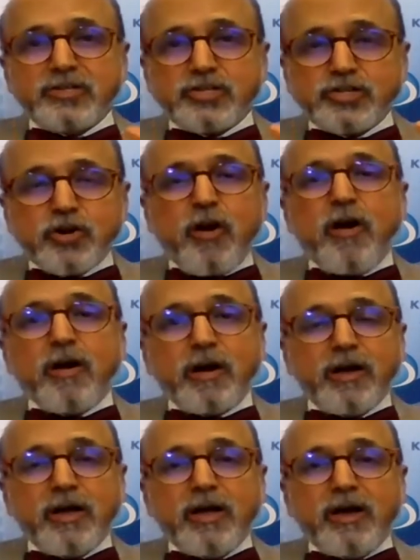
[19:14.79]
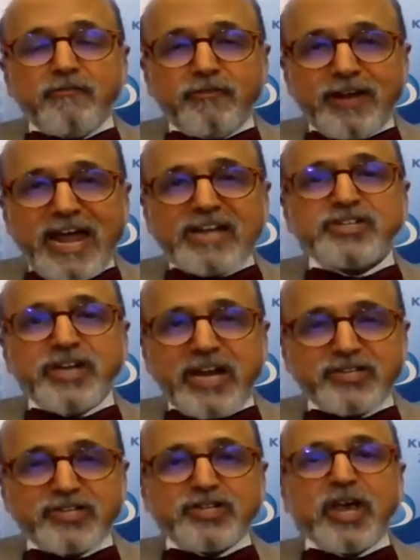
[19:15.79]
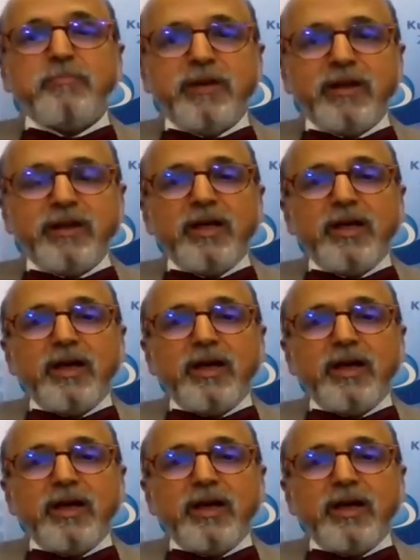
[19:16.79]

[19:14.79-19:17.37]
strong, financially stable,